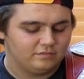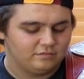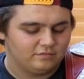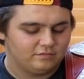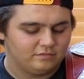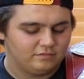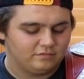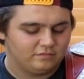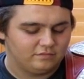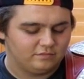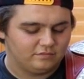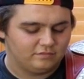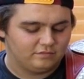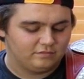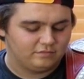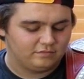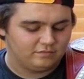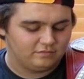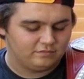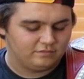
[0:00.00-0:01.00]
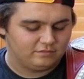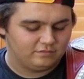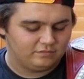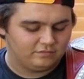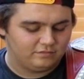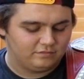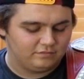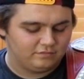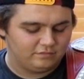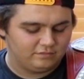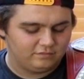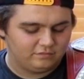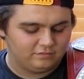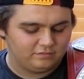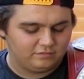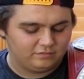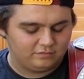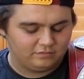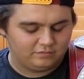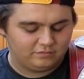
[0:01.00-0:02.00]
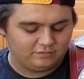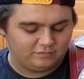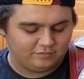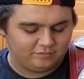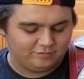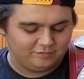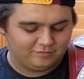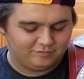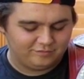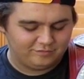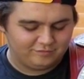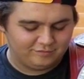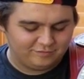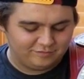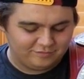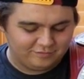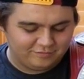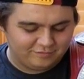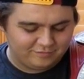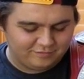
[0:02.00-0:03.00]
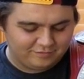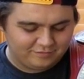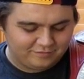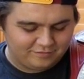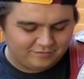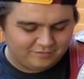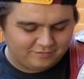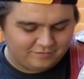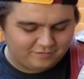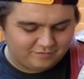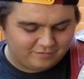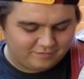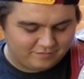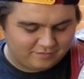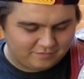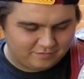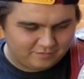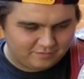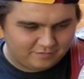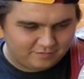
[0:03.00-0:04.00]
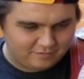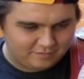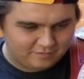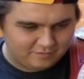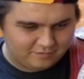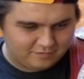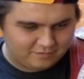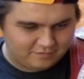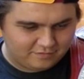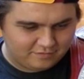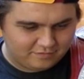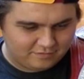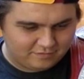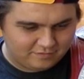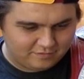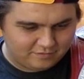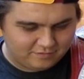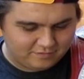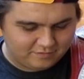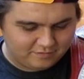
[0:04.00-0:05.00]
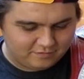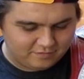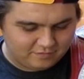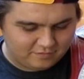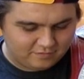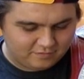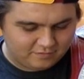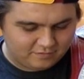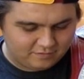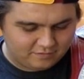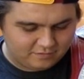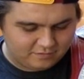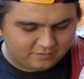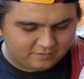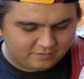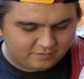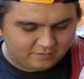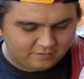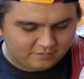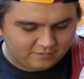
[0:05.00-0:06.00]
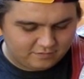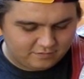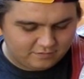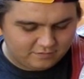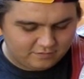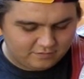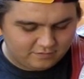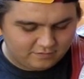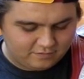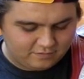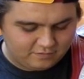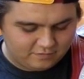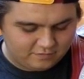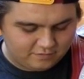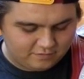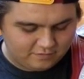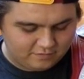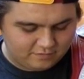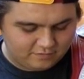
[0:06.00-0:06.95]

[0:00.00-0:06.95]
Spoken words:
(not speaking)